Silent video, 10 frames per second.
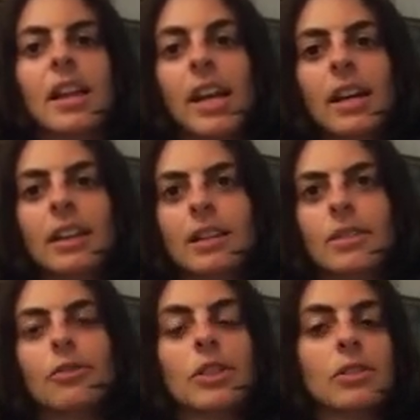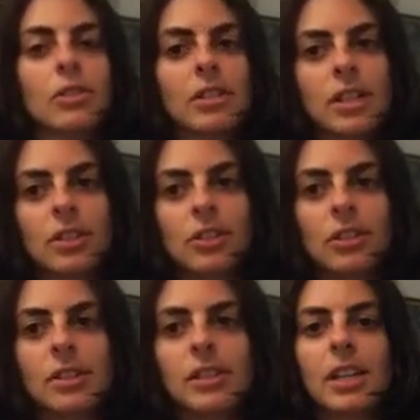and resource
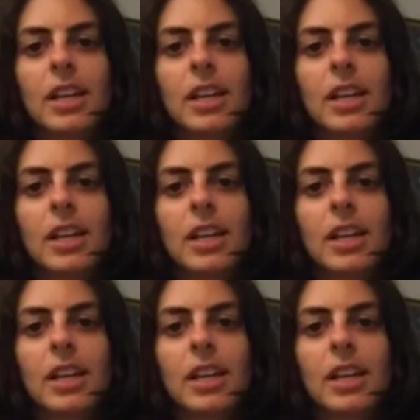signals.